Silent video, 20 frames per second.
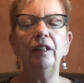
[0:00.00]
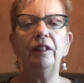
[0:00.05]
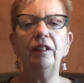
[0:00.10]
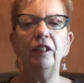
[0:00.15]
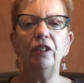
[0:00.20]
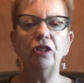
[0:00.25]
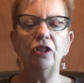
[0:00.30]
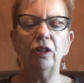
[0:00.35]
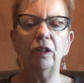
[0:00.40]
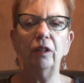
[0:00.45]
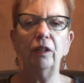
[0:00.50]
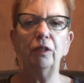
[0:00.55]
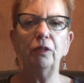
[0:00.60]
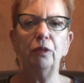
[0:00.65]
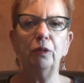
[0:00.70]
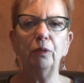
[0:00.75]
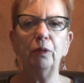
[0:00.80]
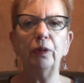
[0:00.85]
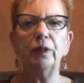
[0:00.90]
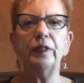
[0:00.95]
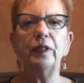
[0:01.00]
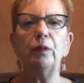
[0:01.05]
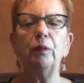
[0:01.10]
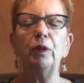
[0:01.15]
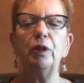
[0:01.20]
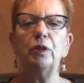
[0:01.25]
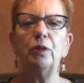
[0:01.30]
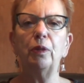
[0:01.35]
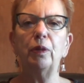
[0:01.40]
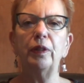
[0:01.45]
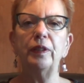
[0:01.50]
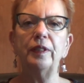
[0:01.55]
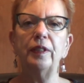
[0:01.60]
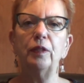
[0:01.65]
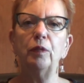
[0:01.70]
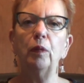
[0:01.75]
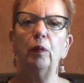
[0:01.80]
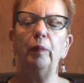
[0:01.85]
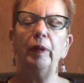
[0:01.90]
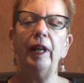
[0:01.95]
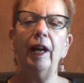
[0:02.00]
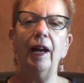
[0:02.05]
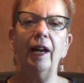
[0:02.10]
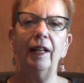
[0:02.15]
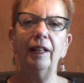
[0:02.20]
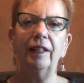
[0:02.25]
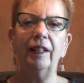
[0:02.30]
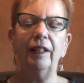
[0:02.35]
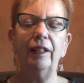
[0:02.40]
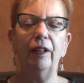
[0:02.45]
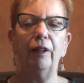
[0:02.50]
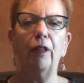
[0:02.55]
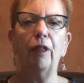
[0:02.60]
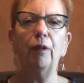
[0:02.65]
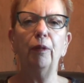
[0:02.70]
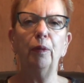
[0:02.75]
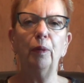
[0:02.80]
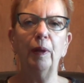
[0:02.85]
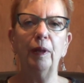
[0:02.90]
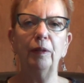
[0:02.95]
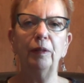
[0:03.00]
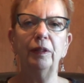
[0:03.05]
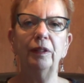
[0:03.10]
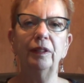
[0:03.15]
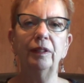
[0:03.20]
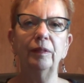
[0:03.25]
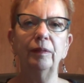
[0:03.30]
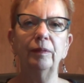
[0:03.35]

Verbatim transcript: digital tools and resources will be highlighted throughout.